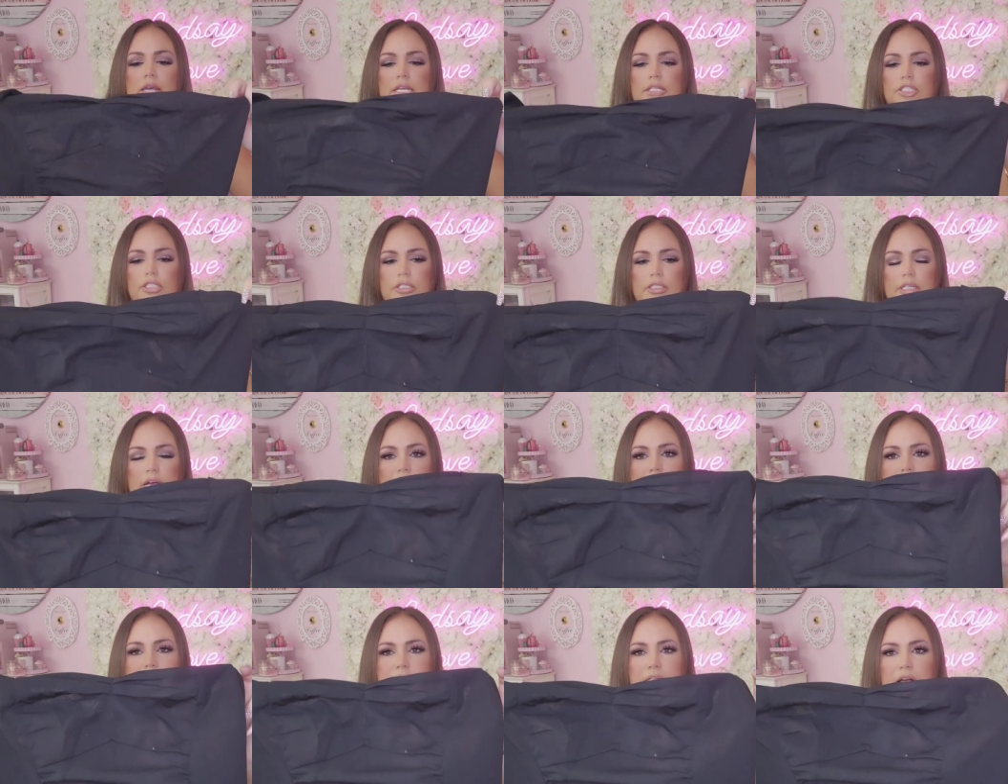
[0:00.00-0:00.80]
just
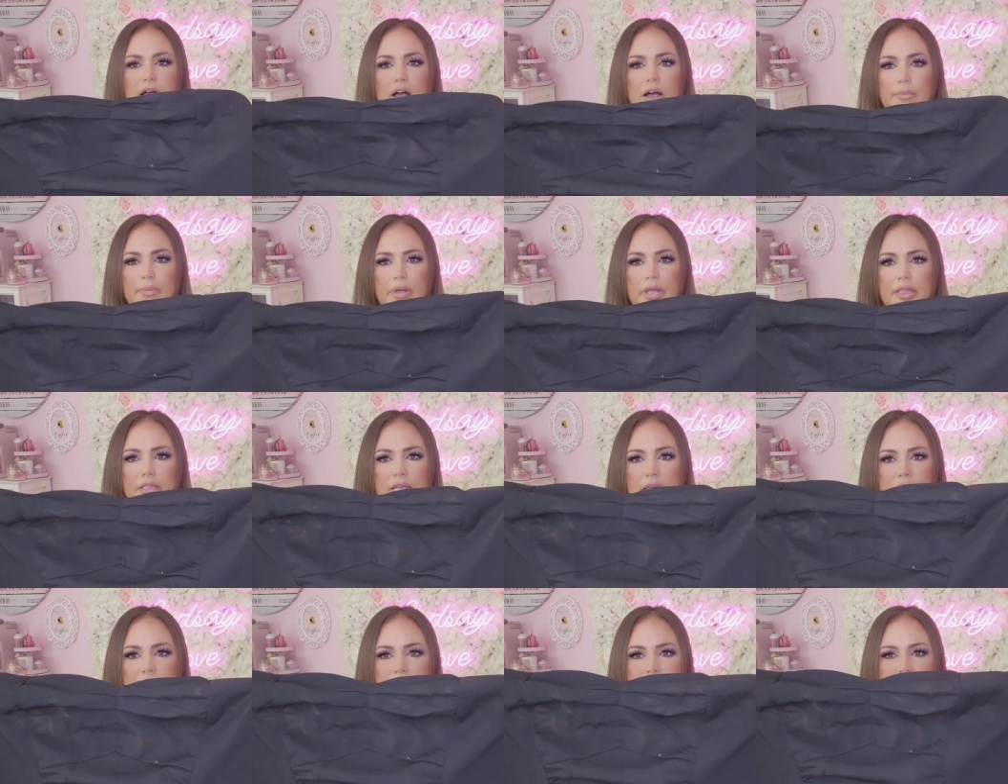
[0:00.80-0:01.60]
ties up, and
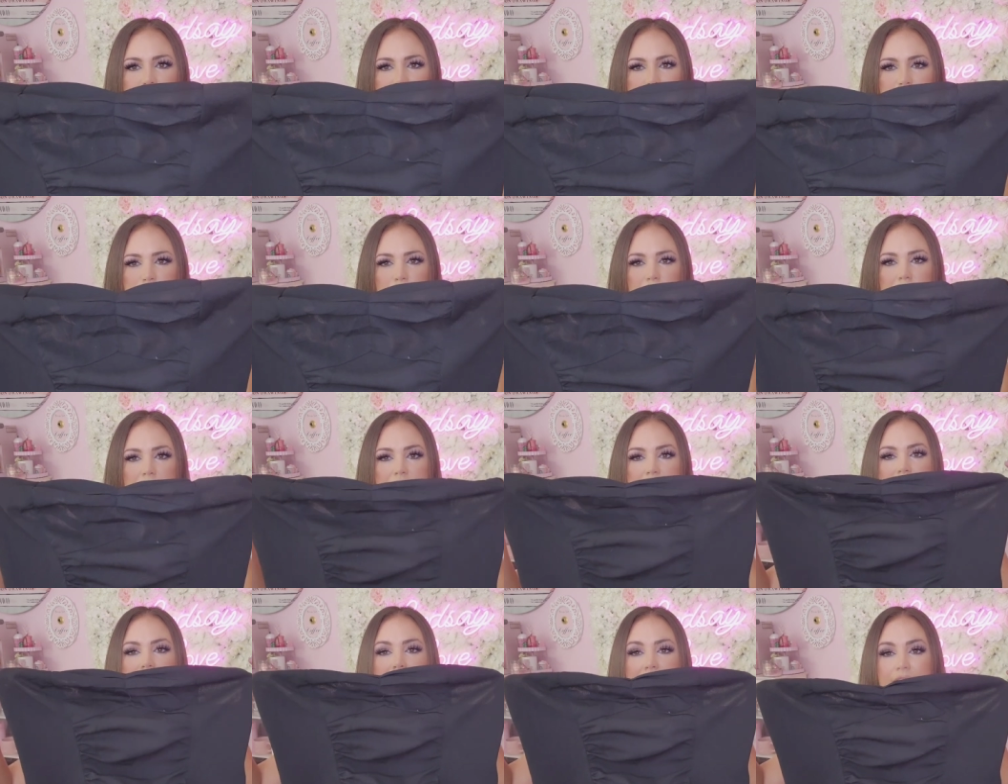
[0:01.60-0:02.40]
then in the front
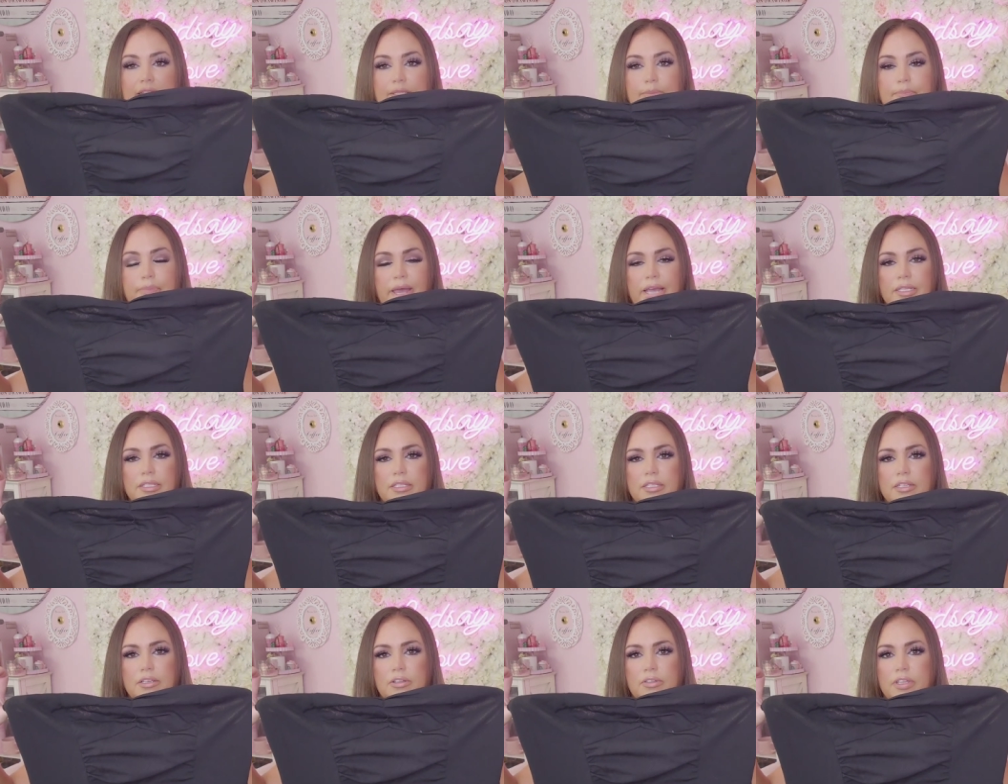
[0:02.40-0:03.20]
it's
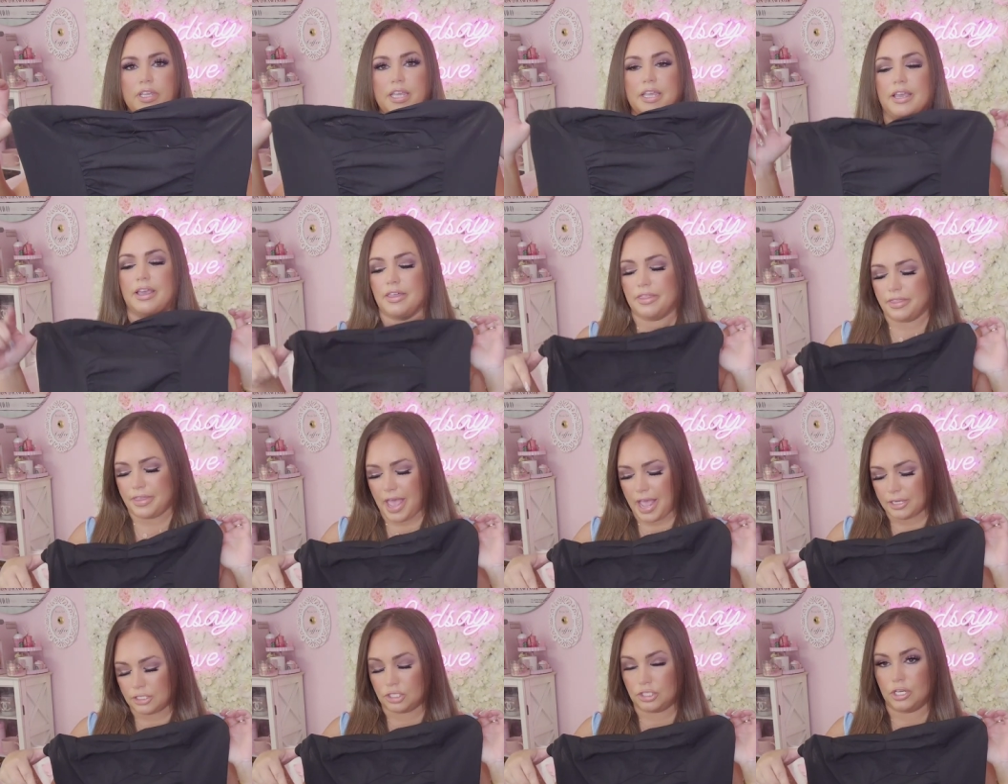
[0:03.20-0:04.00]
basically
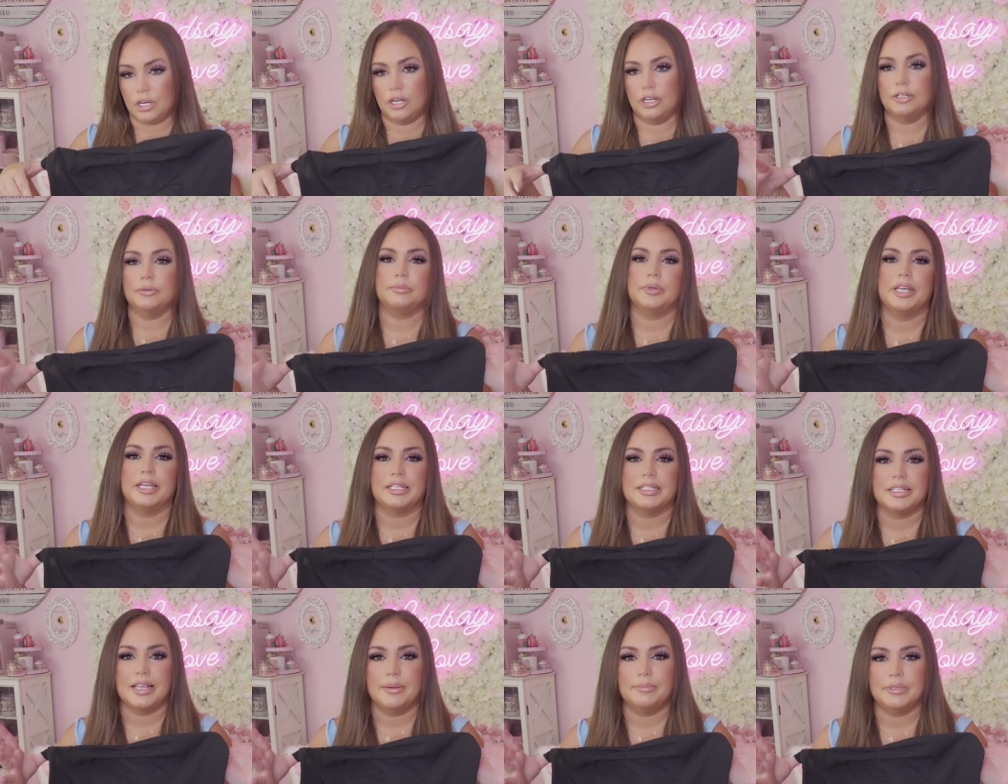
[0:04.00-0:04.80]
that shirt
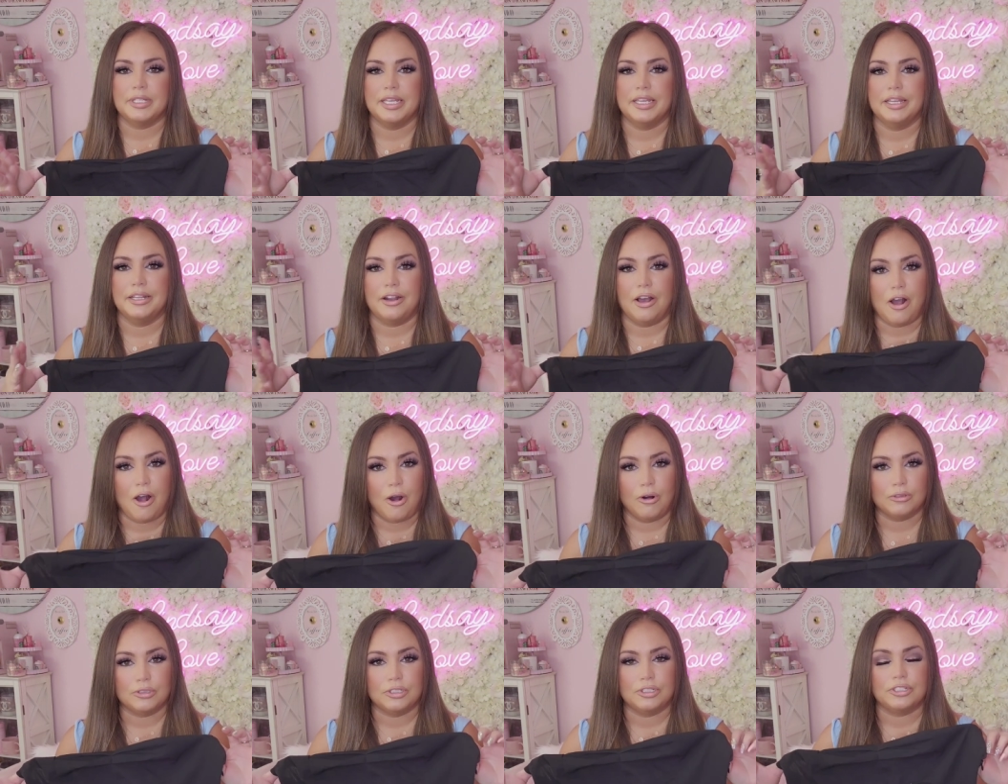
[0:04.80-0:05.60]
except in
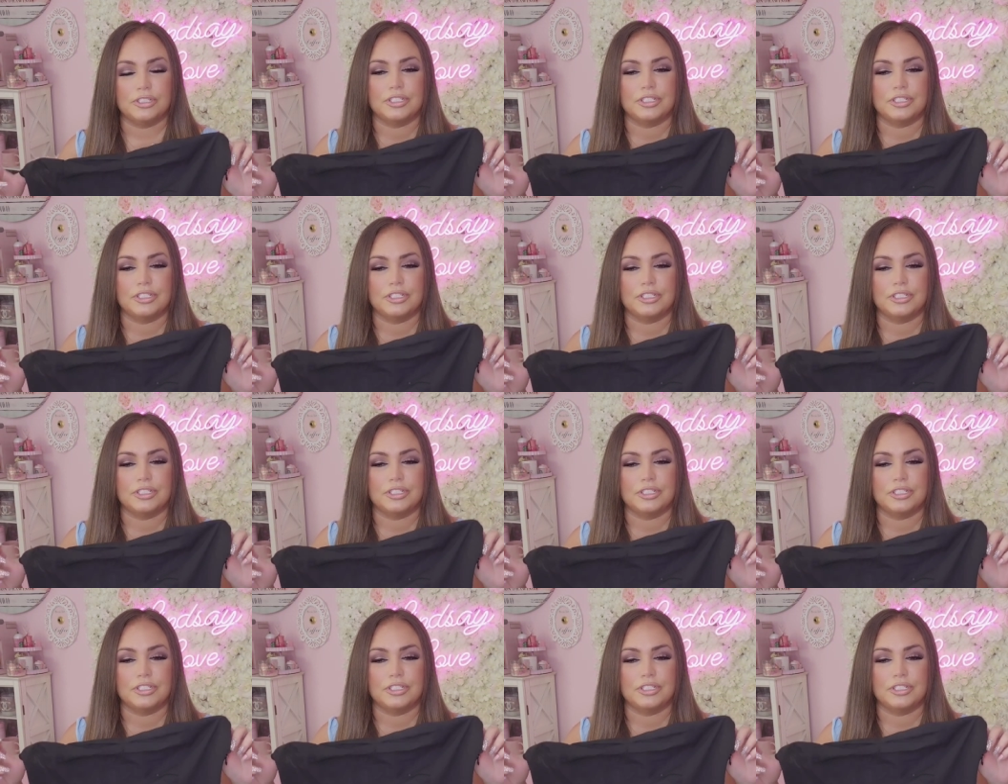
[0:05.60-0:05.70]
halter